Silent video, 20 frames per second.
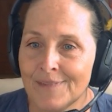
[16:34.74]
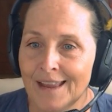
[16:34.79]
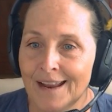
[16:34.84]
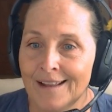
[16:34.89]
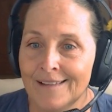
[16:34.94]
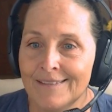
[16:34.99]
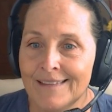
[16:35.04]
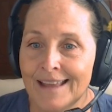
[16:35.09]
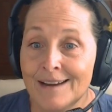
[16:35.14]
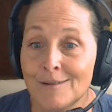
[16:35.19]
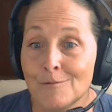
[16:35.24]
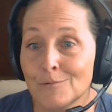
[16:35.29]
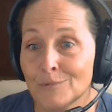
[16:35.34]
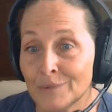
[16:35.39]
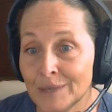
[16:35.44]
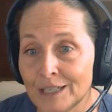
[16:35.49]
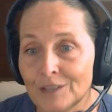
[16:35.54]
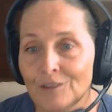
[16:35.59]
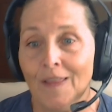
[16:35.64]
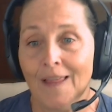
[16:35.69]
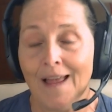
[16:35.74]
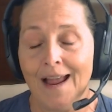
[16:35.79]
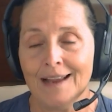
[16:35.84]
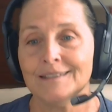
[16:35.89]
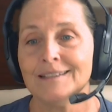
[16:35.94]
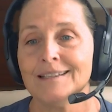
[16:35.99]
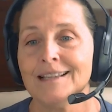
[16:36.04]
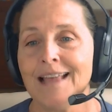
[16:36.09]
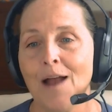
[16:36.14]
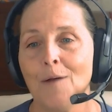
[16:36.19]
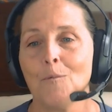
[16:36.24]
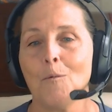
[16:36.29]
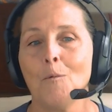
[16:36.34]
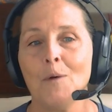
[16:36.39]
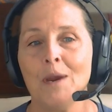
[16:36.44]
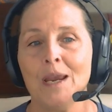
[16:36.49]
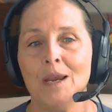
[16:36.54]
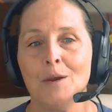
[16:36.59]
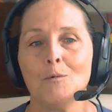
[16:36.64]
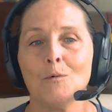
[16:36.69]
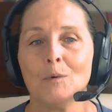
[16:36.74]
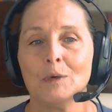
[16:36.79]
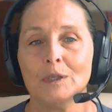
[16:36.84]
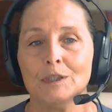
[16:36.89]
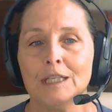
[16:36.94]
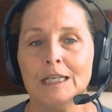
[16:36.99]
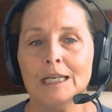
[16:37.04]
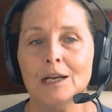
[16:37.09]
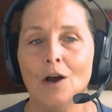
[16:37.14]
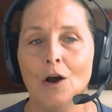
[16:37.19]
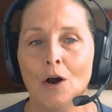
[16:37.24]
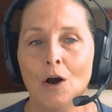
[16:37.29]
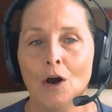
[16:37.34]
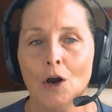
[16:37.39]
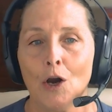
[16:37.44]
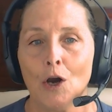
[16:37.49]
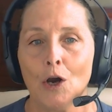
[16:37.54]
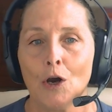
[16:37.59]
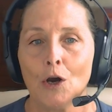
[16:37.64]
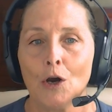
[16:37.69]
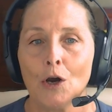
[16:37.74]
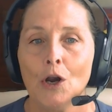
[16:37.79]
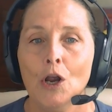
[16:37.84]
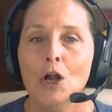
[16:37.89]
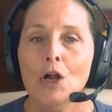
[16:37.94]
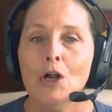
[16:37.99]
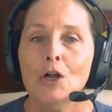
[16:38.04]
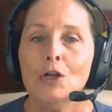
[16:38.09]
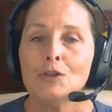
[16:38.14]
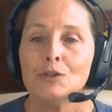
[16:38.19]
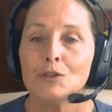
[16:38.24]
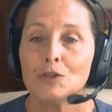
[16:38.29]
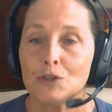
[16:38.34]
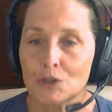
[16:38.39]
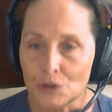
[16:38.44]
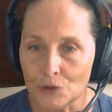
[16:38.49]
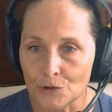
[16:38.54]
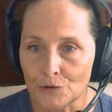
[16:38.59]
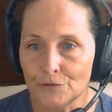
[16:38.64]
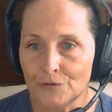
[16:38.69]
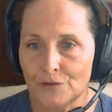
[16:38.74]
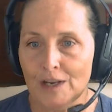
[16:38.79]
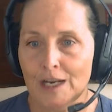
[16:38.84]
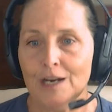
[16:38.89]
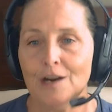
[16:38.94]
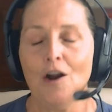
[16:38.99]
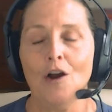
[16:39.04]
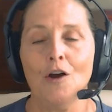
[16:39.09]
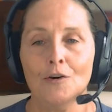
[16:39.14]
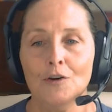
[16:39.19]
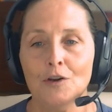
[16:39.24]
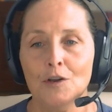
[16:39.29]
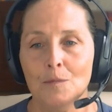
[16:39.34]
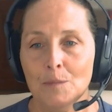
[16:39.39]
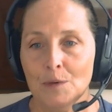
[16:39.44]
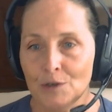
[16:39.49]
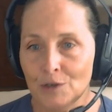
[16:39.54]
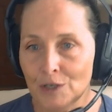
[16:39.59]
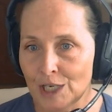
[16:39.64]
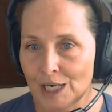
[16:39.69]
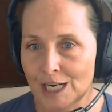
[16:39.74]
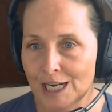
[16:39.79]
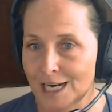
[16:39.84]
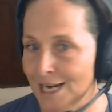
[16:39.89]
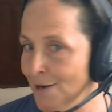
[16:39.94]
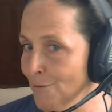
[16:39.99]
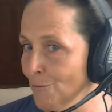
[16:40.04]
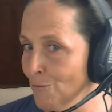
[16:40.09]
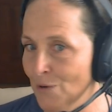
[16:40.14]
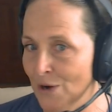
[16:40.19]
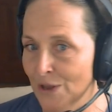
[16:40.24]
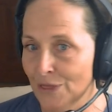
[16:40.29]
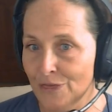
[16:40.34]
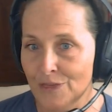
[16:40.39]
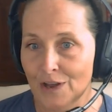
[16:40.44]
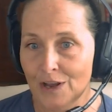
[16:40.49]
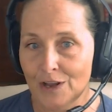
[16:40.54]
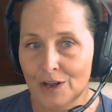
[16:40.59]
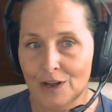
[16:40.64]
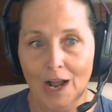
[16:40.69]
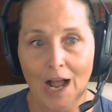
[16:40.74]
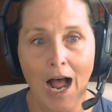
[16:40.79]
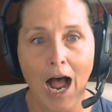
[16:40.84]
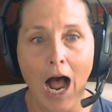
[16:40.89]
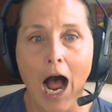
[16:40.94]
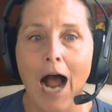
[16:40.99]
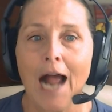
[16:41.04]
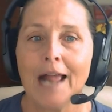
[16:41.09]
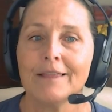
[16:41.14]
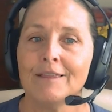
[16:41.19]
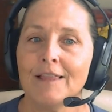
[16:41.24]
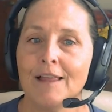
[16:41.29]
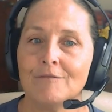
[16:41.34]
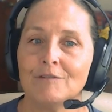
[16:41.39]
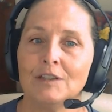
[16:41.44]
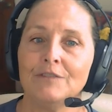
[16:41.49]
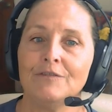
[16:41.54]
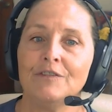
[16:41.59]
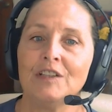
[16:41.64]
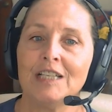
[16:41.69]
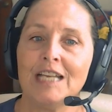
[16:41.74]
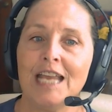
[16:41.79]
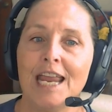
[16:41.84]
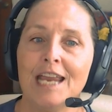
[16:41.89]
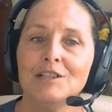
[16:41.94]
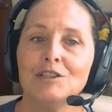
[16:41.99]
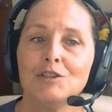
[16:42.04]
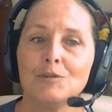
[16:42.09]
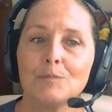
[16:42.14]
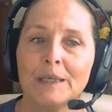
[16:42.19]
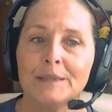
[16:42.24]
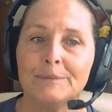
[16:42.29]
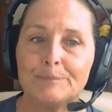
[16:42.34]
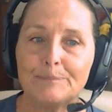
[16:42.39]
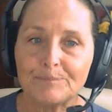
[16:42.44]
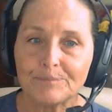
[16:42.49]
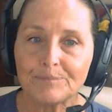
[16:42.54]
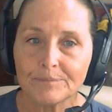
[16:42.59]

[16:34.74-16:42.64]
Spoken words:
they realized that we really are serving our community with a high level of engagement.